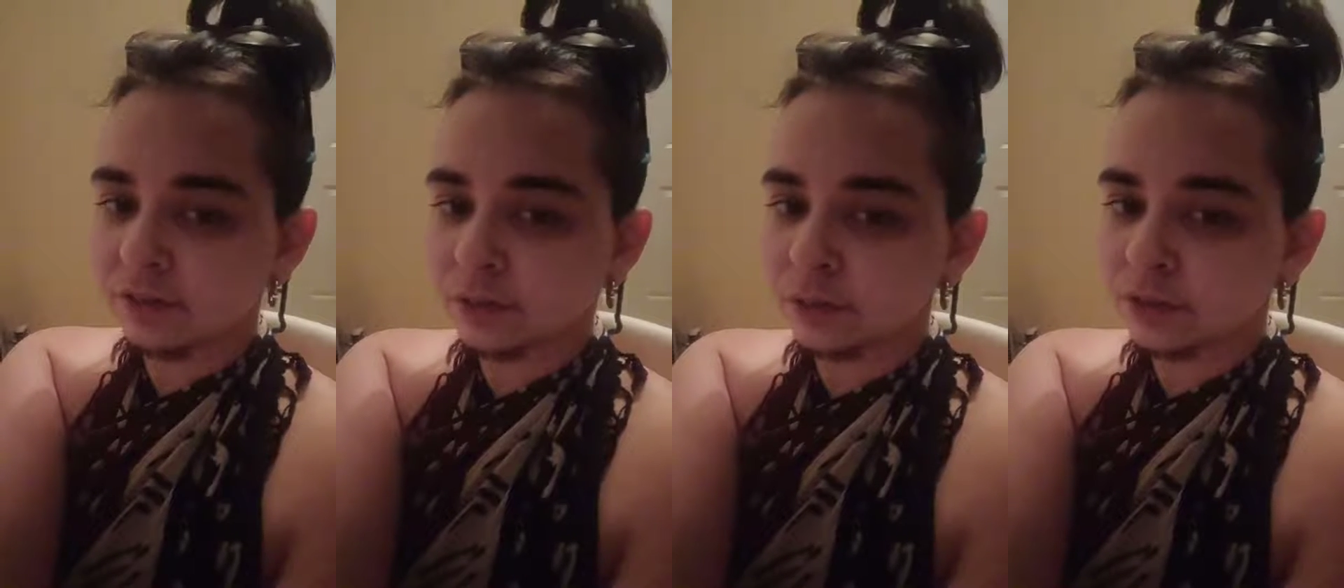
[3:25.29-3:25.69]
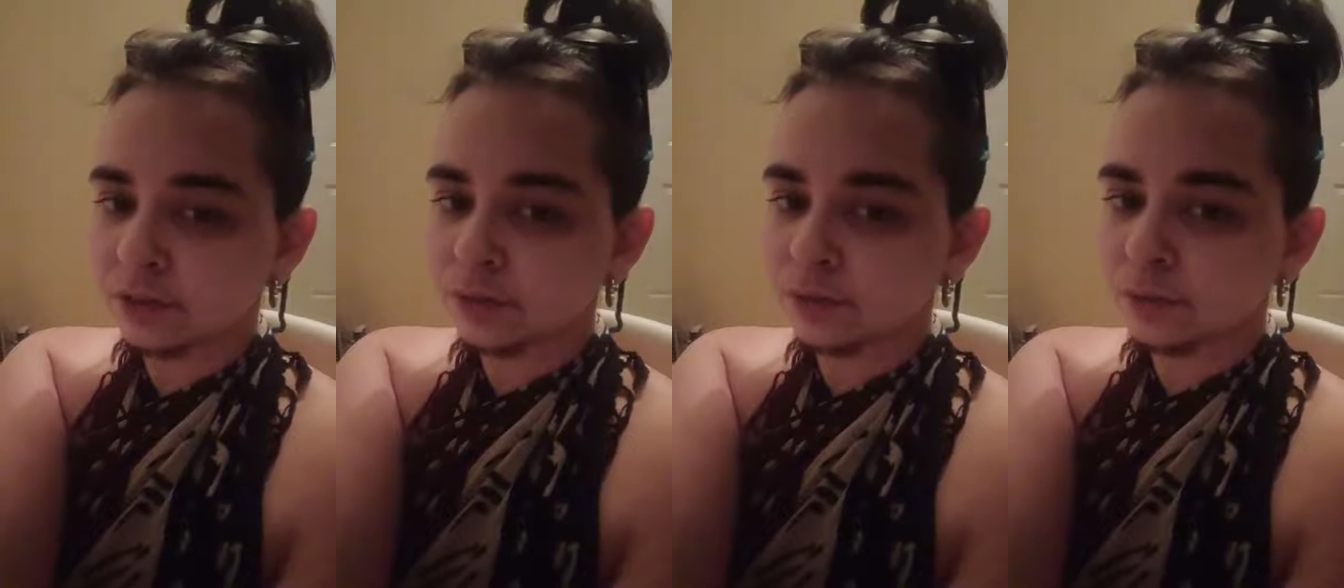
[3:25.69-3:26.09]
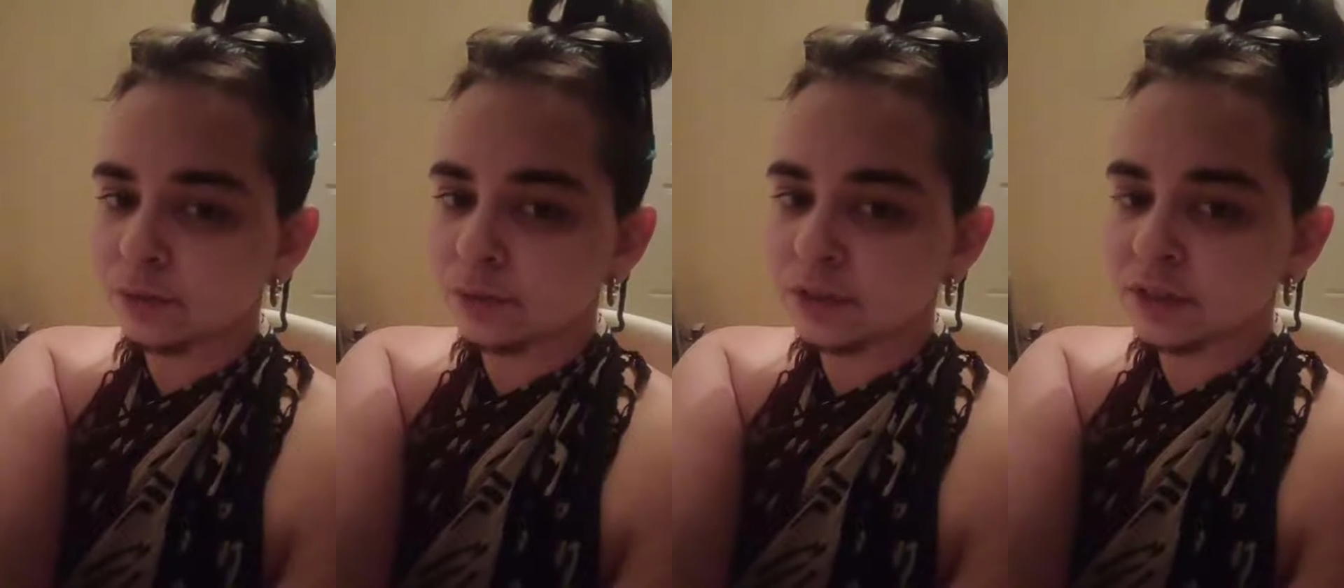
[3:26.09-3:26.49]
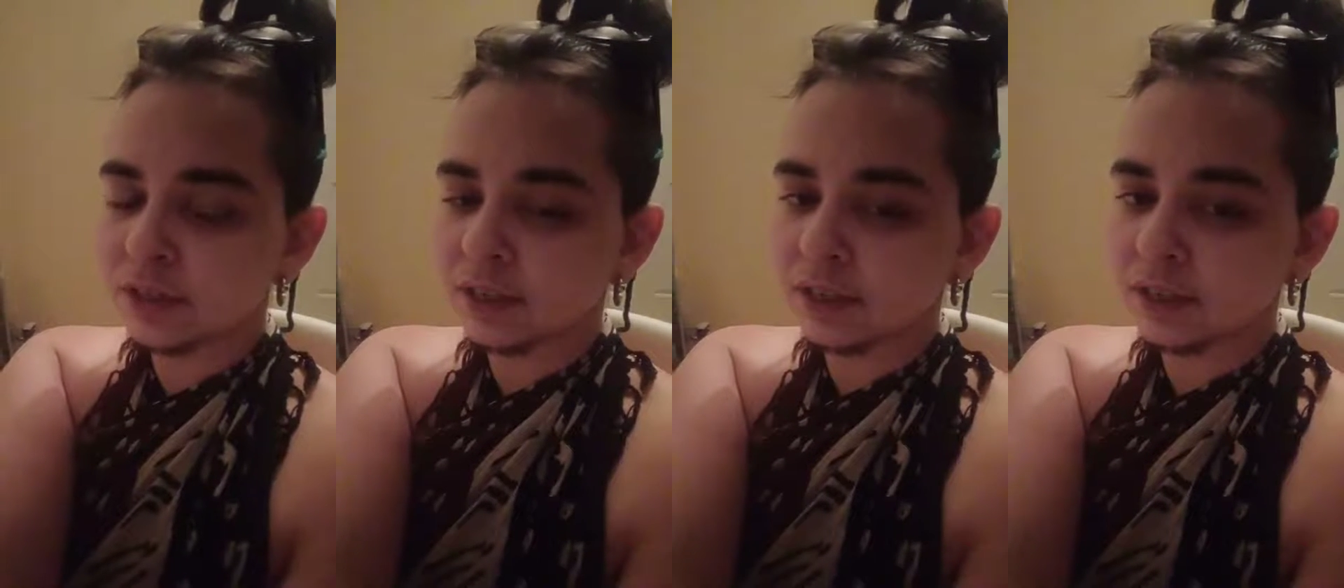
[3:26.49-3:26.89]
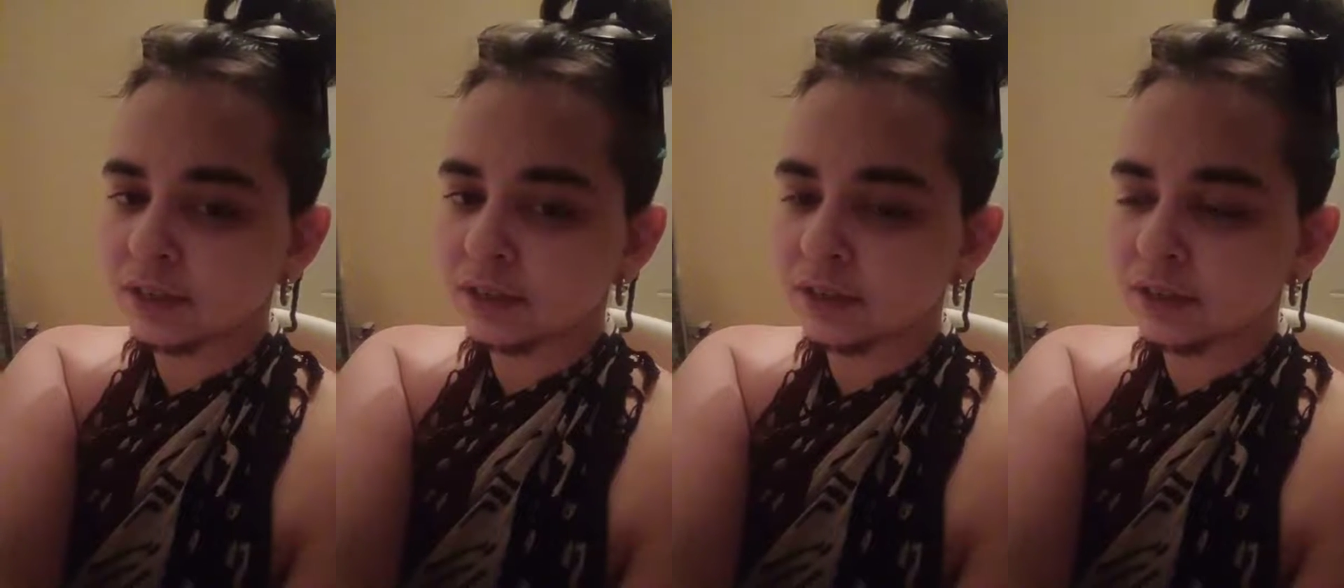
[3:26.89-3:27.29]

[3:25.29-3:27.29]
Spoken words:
everyone to stay